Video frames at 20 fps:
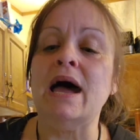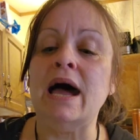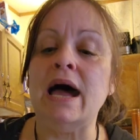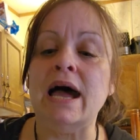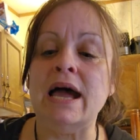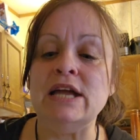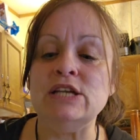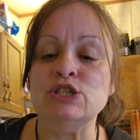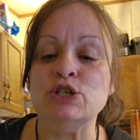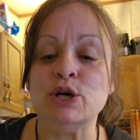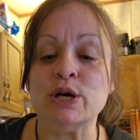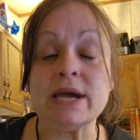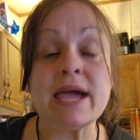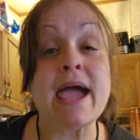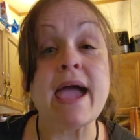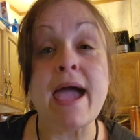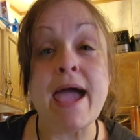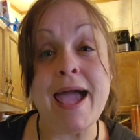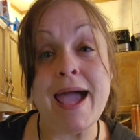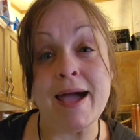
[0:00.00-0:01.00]
I took
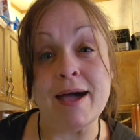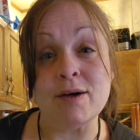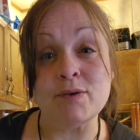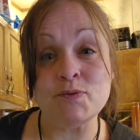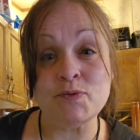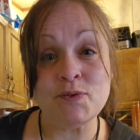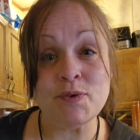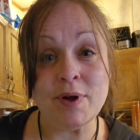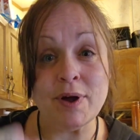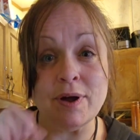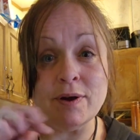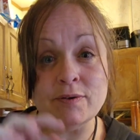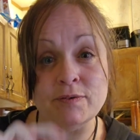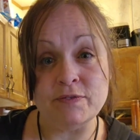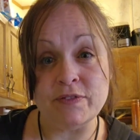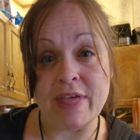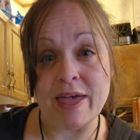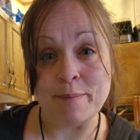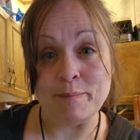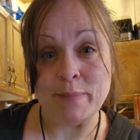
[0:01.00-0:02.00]
half of
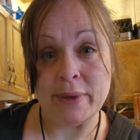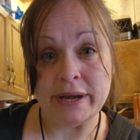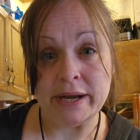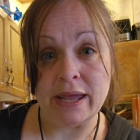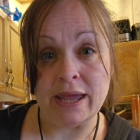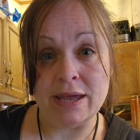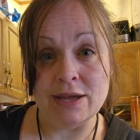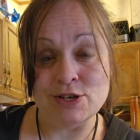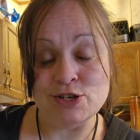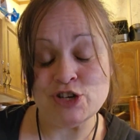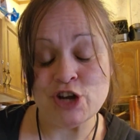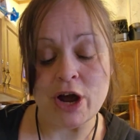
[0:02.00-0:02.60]
that medicated